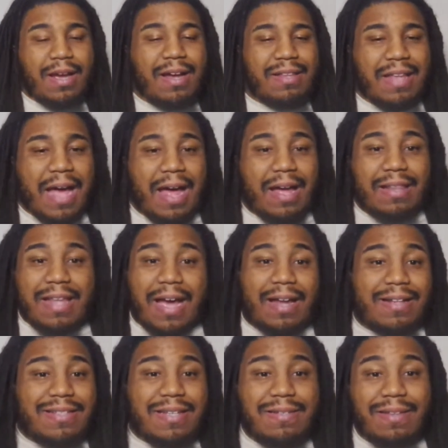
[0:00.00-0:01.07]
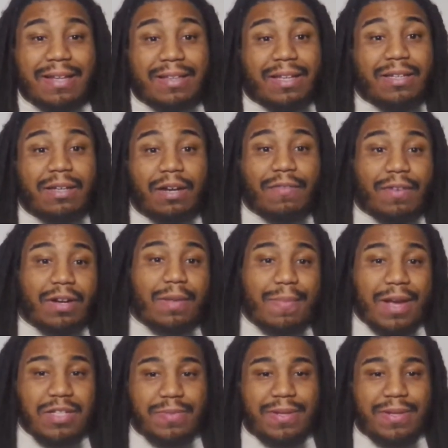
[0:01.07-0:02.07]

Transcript: A lot of teams like their young running backs,